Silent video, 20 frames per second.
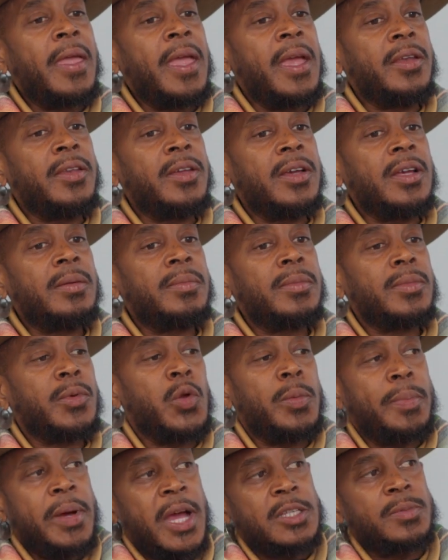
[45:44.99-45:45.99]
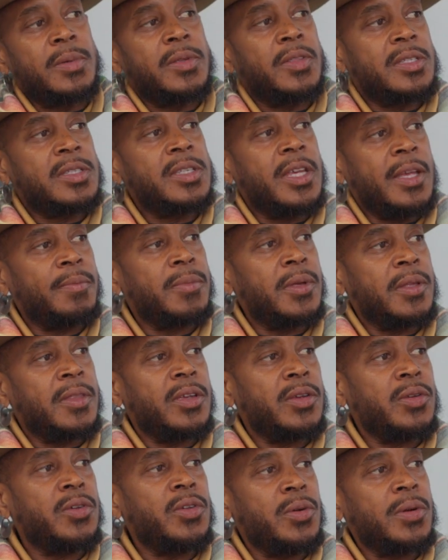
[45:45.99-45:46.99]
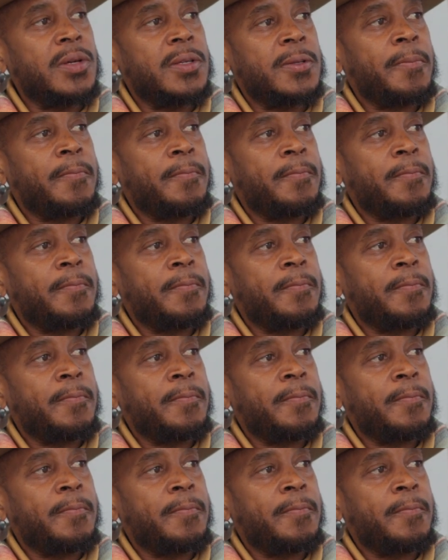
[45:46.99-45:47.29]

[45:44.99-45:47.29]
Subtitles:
And it reminds me of the same thing that you're doing.